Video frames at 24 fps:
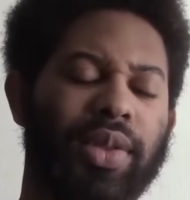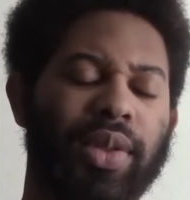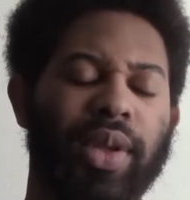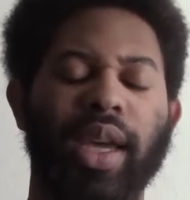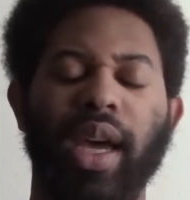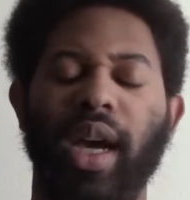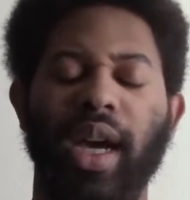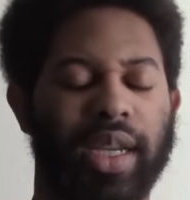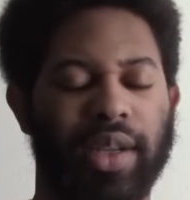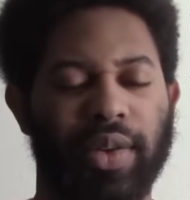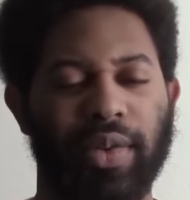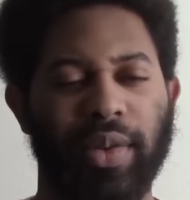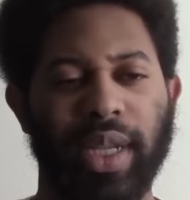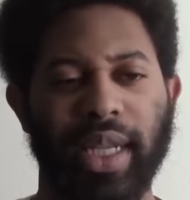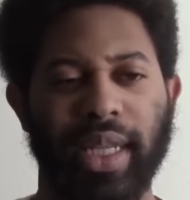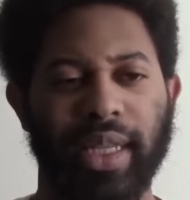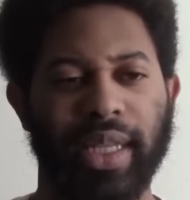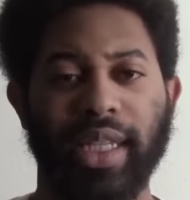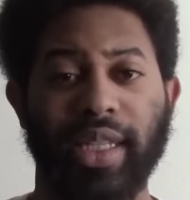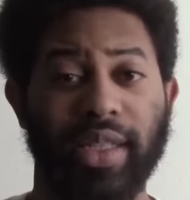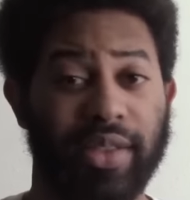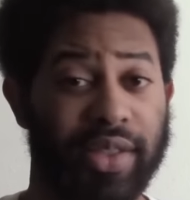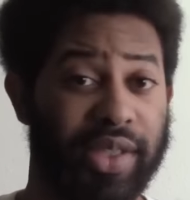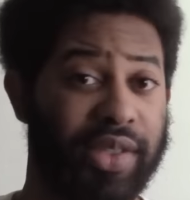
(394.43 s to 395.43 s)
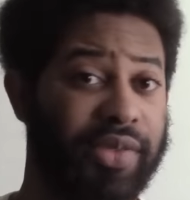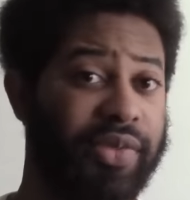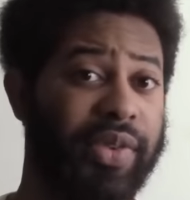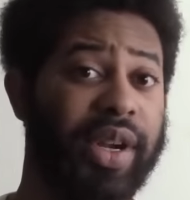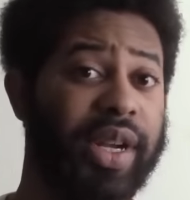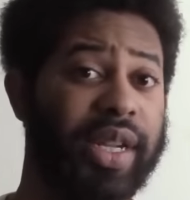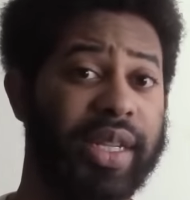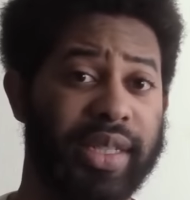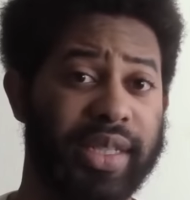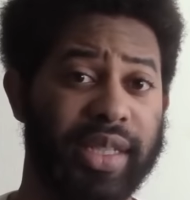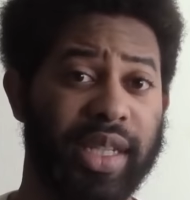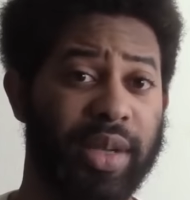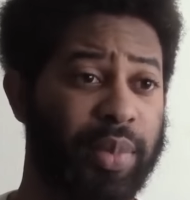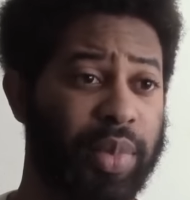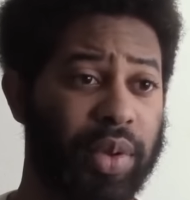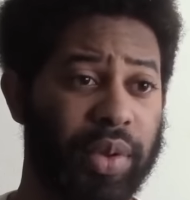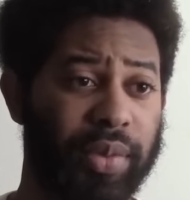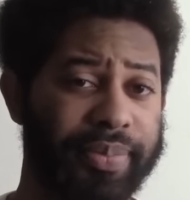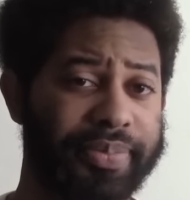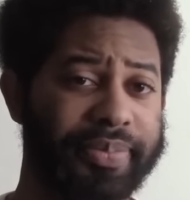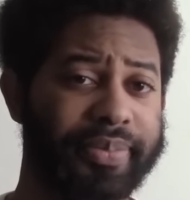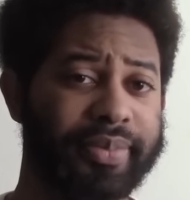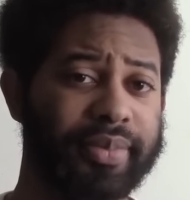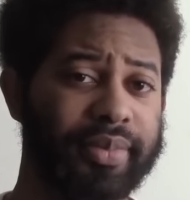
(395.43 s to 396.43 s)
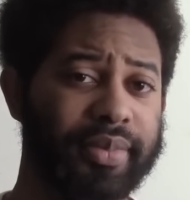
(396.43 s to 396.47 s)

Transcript: concrete. It's very simple.